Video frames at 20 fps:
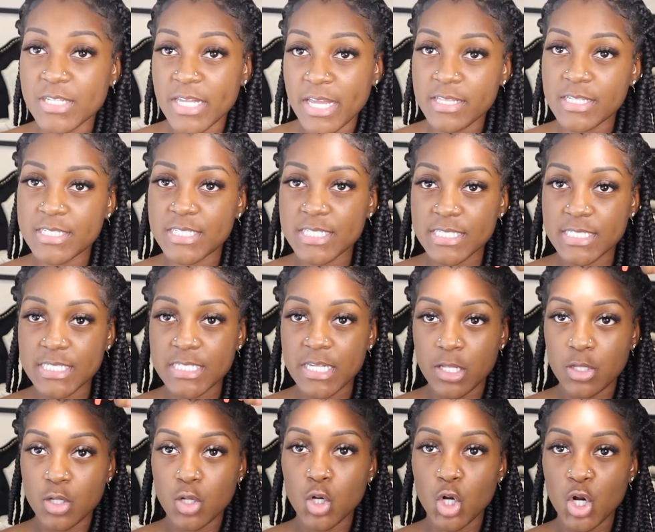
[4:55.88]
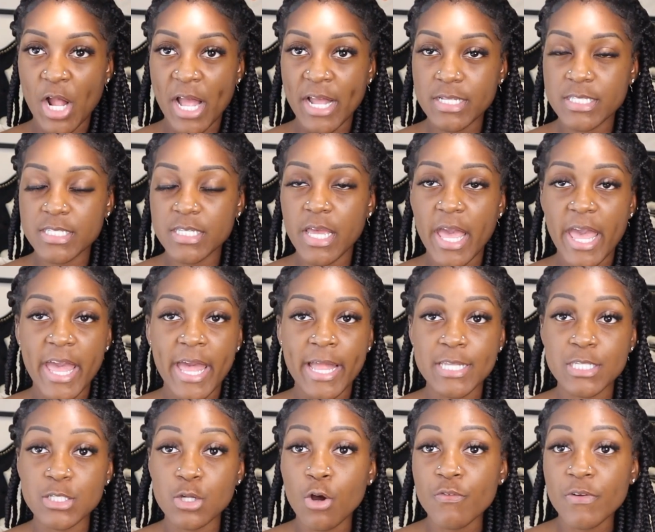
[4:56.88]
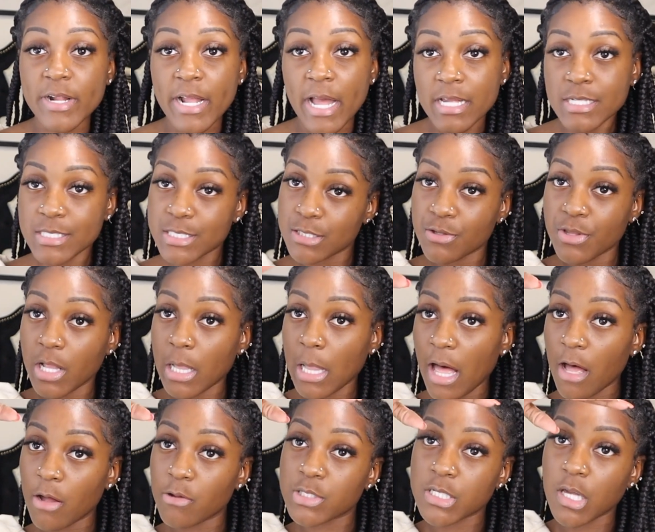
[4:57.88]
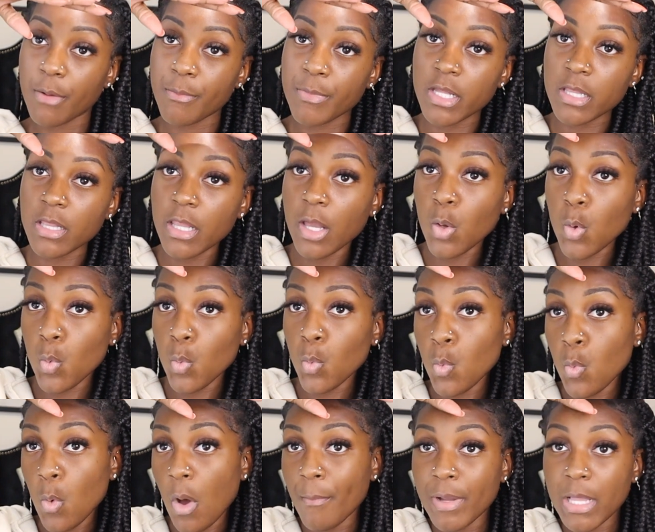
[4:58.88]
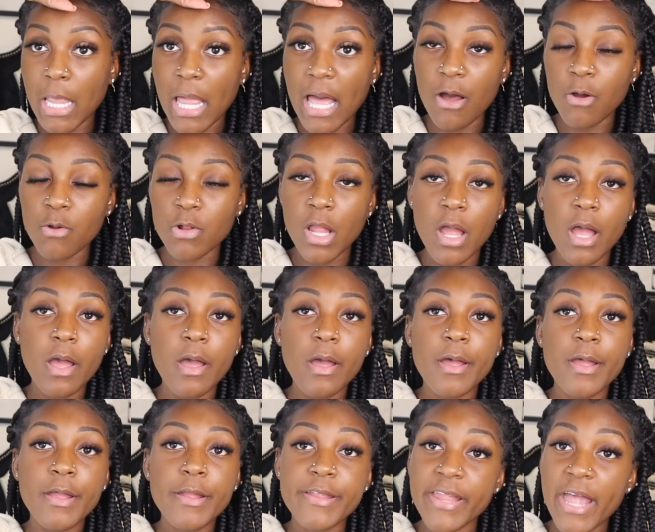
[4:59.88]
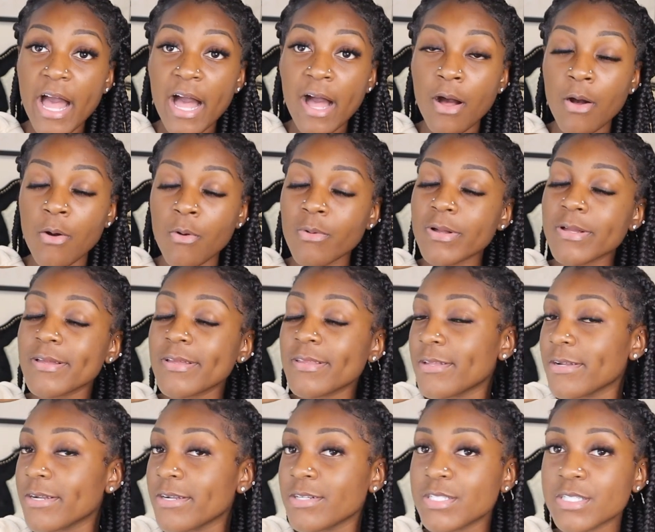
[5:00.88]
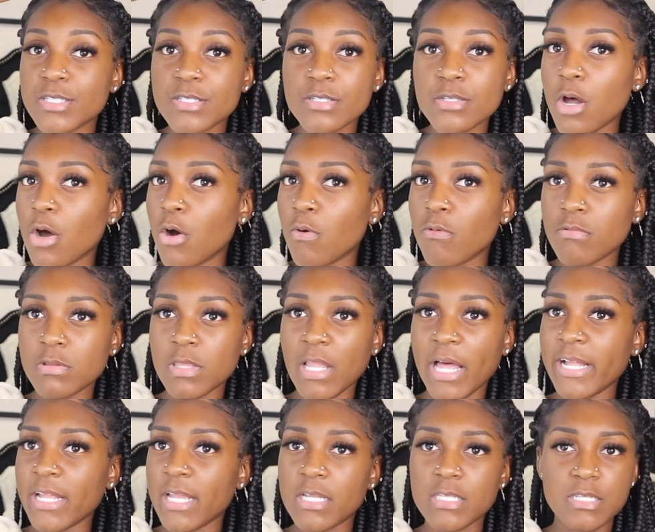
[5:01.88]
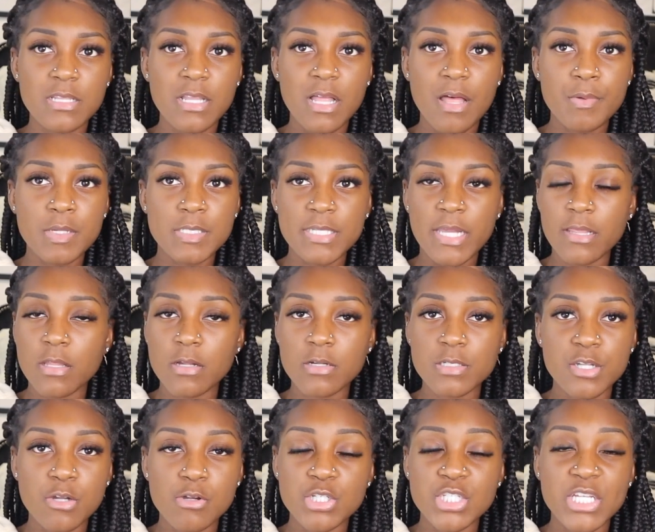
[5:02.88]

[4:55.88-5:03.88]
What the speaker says: say this is the sun, correct? And it's overcast, so the clouds come in like, ooh, I'm a cloud. Now, there's no lighting dilemmas, like there's no